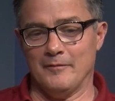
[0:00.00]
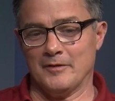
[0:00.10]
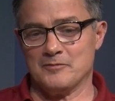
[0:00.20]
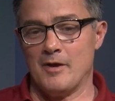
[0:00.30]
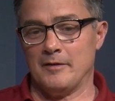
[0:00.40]

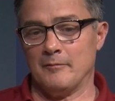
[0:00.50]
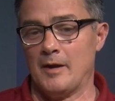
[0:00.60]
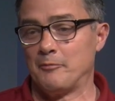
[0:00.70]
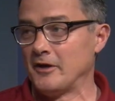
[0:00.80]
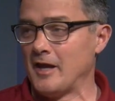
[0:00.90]
Because in my
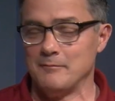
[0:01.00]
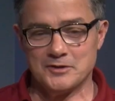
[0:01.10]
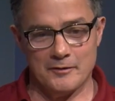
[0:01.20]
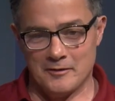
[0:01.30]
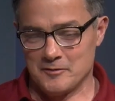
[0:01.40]
pregame
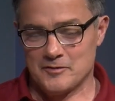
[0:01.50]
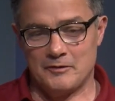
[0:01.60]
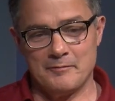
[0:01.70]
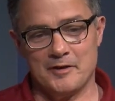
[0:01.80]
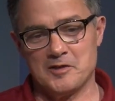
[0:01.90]
show, it's
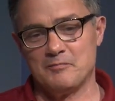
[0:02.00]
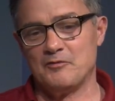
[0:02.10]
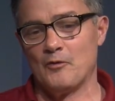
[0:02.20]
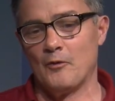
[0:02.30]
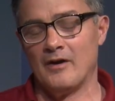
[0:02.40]
30 minutes
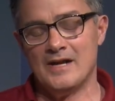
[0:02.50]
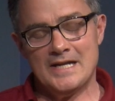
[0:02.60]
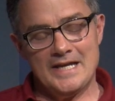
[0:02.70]
before.